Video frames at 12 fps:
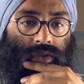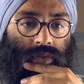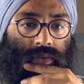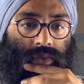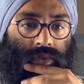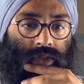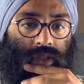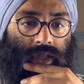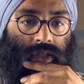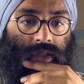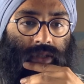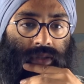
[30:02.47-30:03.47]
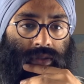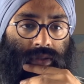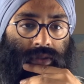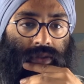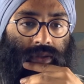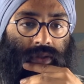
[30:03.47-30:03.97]
We'll take
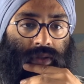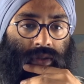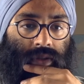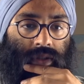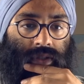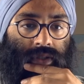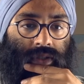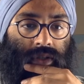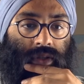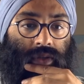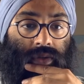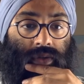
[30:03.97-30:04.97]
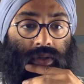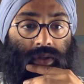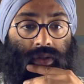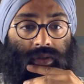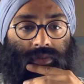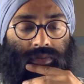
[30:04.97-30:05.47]
this.
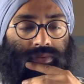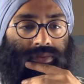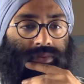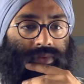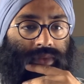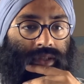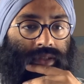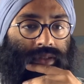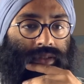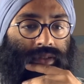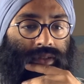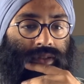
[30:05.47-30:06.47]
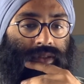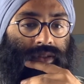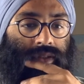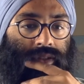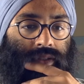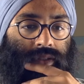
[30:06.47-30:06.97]
Oh, okay.
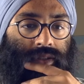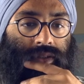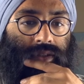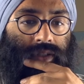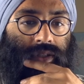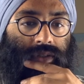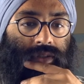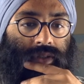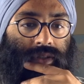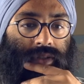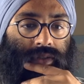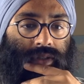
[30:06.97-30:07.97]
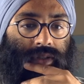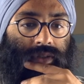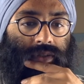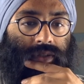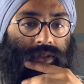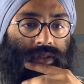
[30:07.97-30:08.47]

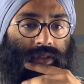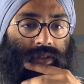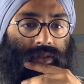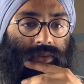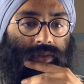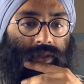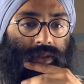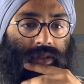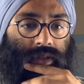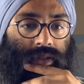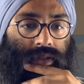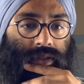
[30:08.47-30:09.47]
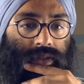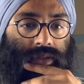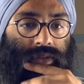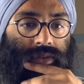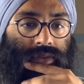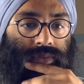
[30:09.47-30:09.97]
Okay. All right.
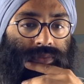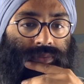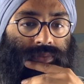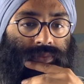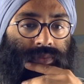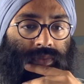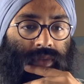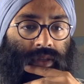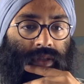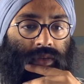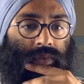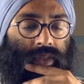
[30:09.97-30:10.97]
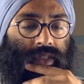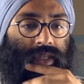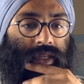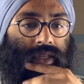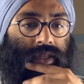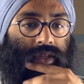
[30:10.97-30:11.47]
We
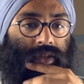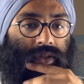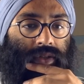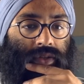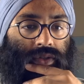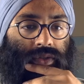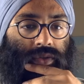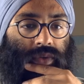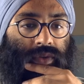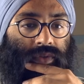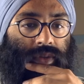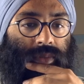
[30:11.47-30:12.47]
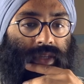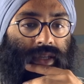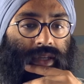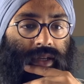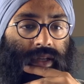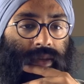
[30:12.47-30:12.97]
take here. There's no way for them to
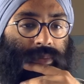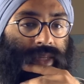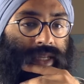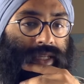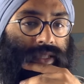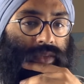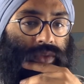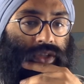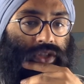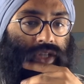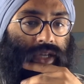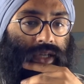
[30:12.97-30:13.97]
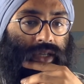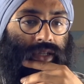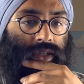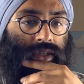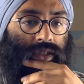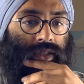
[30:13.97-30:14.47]
get in immediately with check.
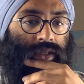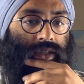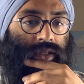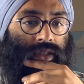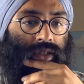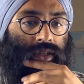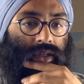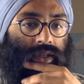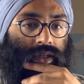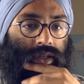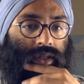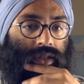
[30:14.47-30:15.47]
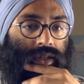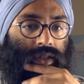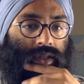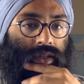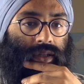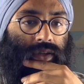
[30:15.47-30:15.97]

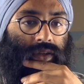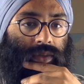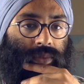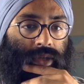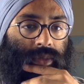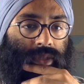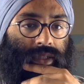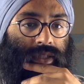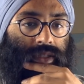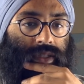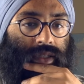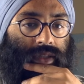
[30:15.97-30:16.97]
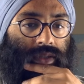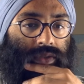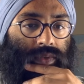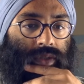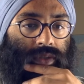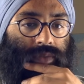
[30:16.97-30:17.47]
They are probably going to take this
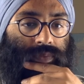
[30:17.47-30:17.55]
way.